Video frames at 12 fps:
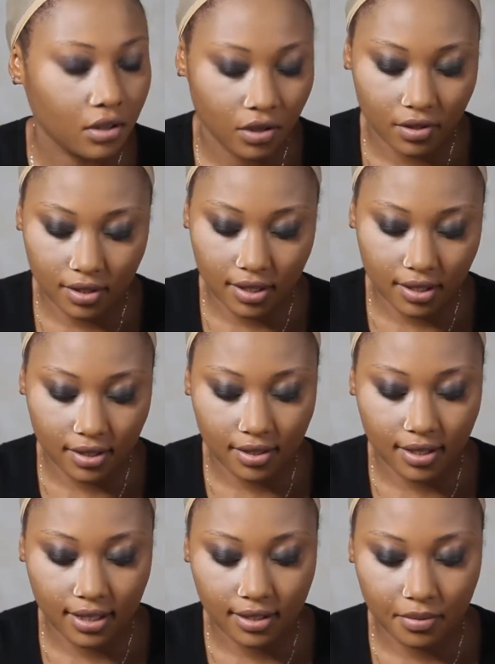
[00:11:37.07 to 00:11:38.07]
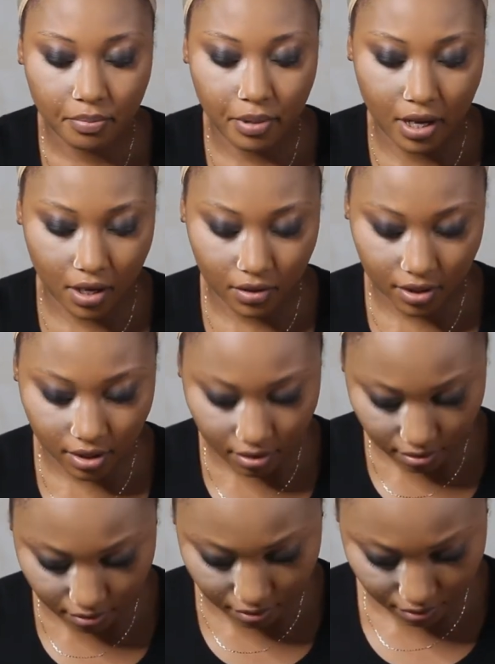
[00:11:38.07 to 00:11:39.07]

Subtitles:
using a setting powder.